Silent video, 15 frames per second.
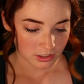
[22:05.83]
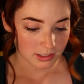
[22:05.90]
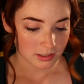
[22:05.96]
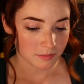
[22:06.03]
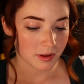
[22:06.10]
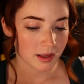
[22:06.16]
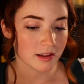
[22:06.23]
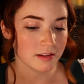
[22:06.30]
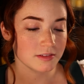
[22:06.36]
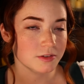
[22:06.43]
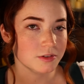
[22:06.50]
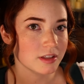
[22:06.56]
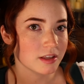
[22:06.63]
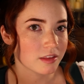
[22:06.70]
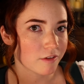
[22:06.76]
She
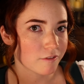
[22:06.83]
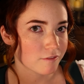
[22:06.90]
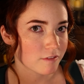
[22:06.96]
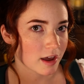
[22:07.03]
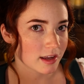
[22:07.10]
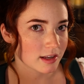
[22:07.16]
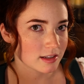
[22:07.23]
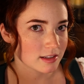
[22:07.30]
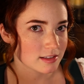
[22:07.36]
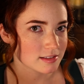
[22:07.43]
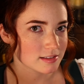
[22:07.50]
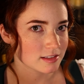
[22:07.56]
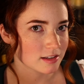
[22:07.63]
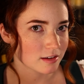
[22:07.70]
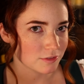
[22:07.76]
demands only the
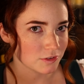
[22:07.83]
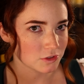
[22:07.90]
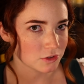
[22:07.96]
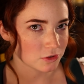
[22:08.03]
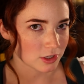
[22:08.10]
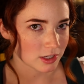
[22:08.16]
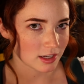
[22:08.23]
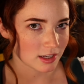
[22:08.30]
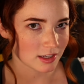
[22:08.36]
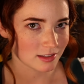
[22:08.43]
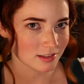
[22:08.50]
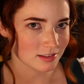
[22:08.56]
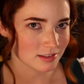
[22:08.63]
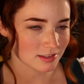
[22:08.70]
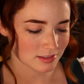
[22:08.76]
finest of
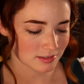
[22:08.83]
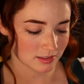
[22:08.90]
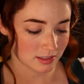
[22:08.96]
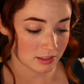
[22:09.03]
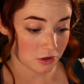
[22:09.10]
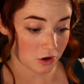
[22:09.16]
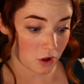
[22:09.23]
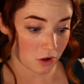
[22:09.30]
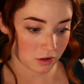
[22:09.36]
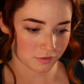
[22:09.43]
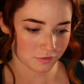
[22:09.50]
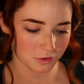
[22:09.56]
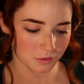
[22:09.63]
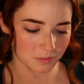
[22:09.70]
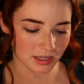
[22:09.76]
ingredients in
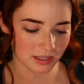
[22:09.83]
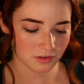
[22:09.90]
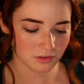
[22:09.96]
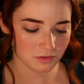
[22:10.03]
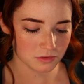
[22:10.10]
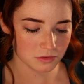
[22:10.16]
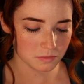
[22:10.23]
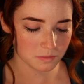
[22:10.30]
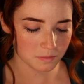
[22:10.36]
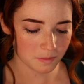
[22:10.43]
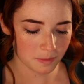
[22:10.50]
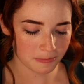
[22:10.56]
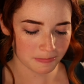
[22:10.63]
all of her meals.